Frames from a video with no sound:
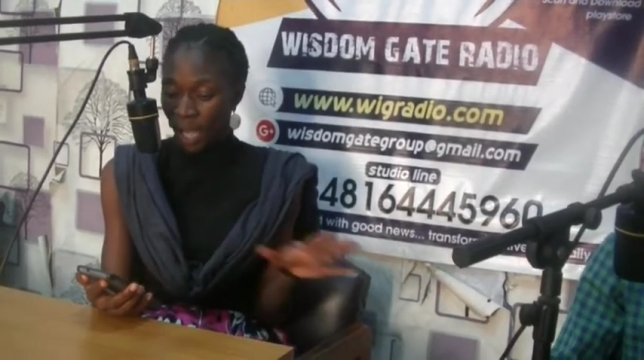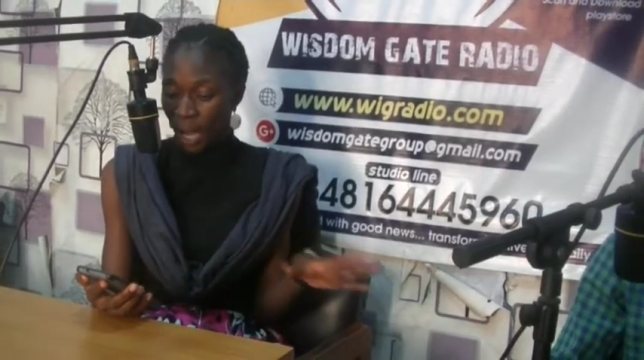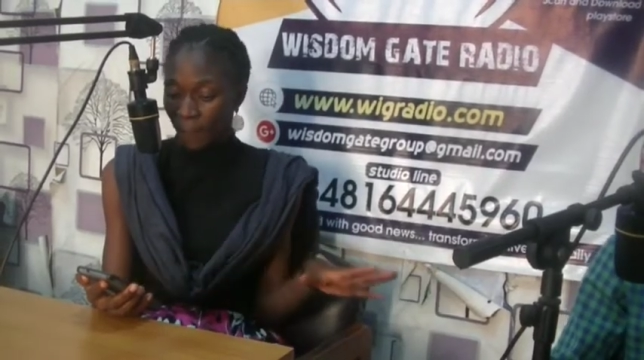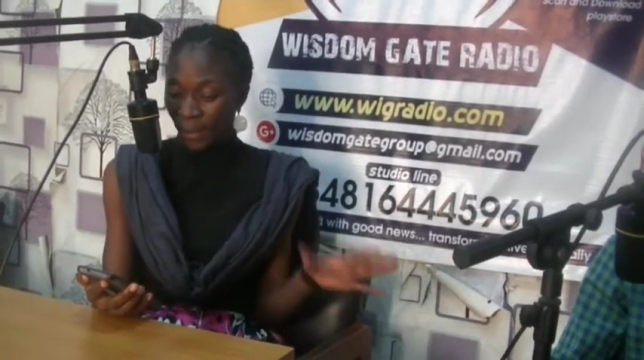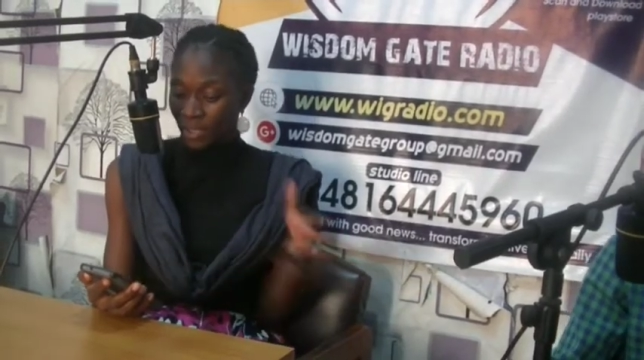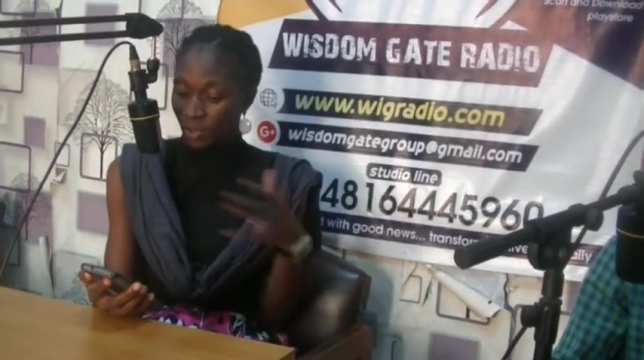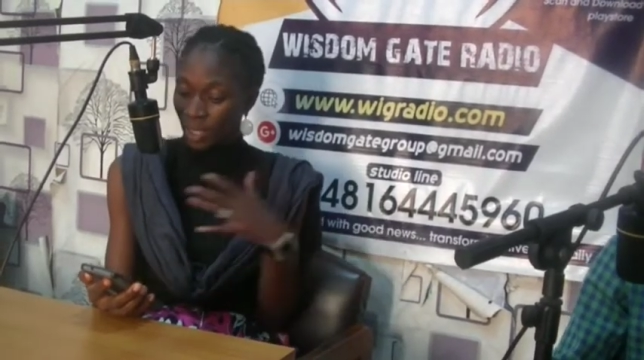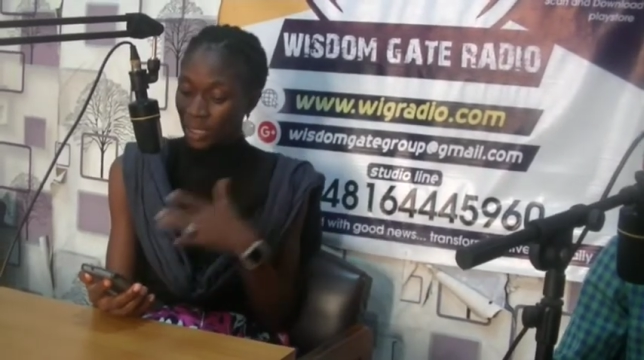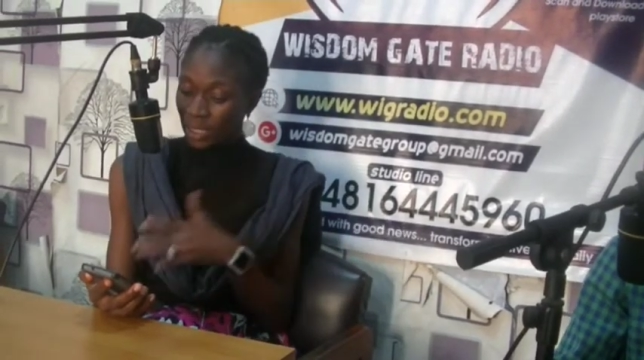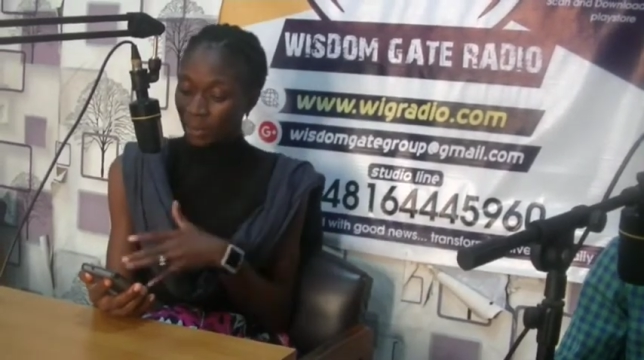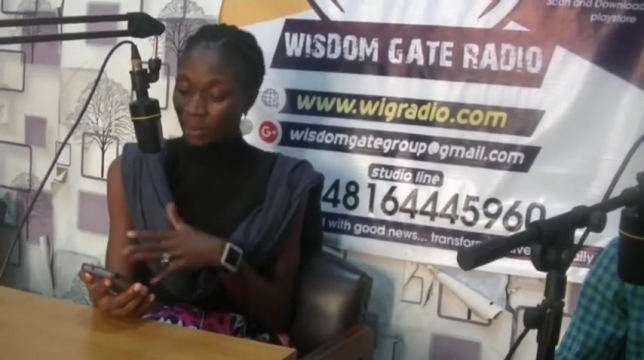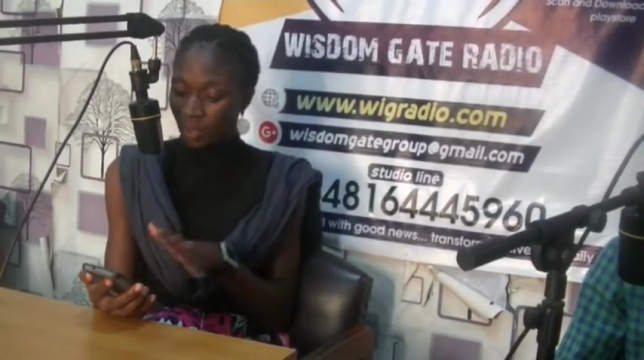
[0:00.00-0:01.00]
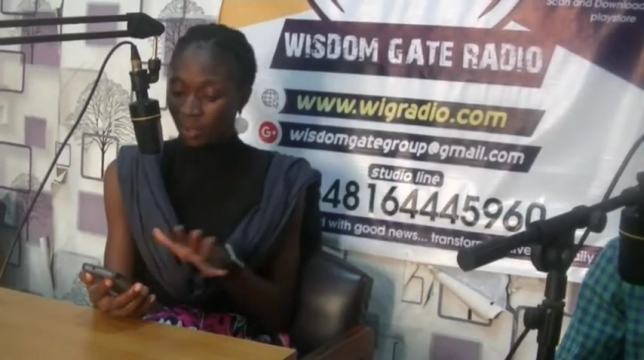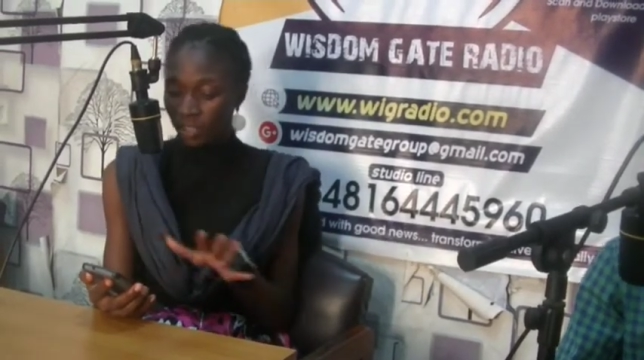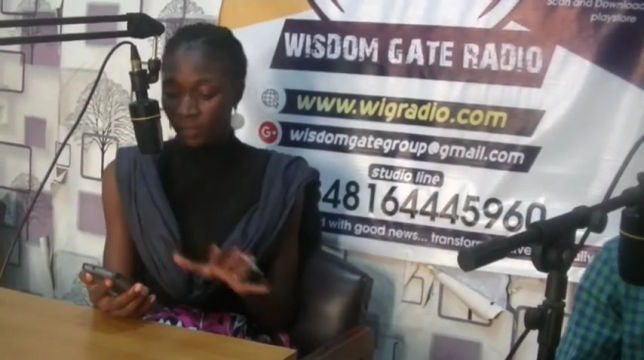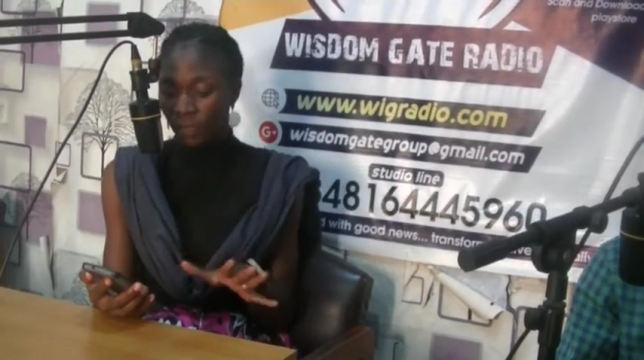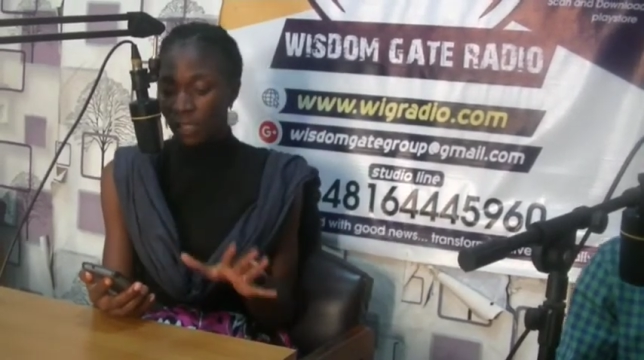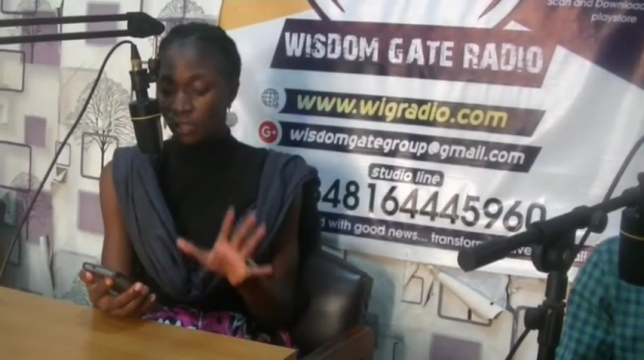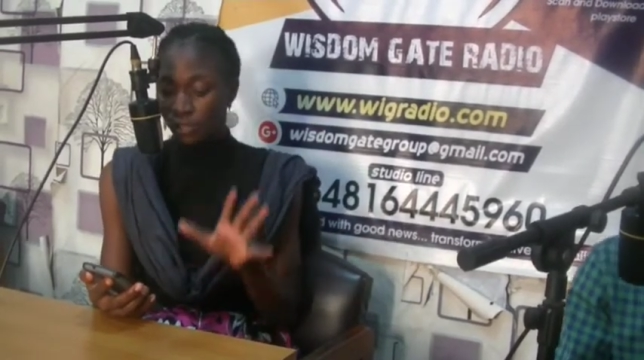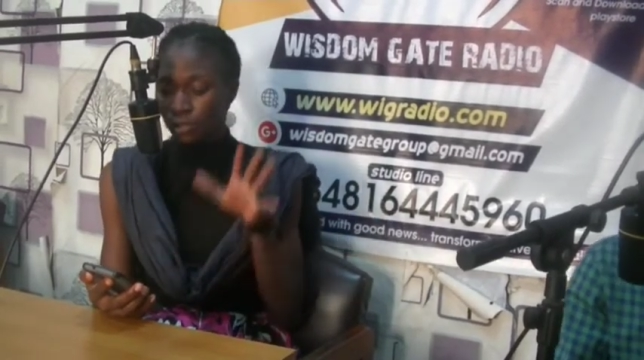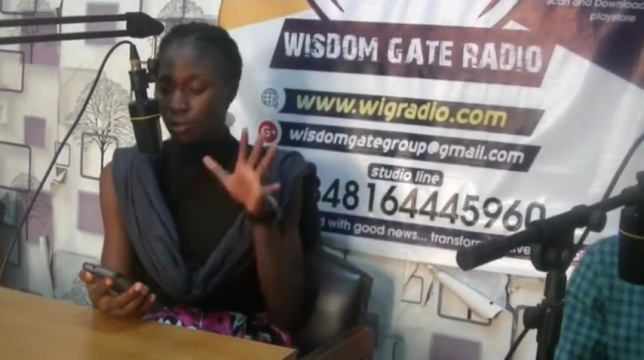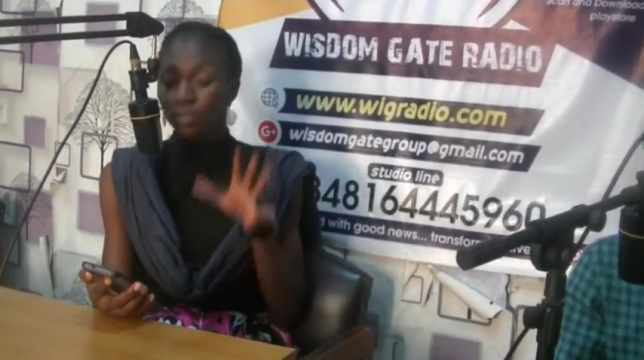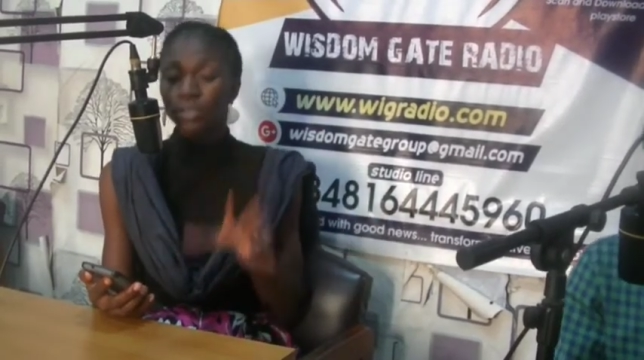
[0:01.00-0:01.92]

and Pastor Akinyemi Aoshifaju. You know,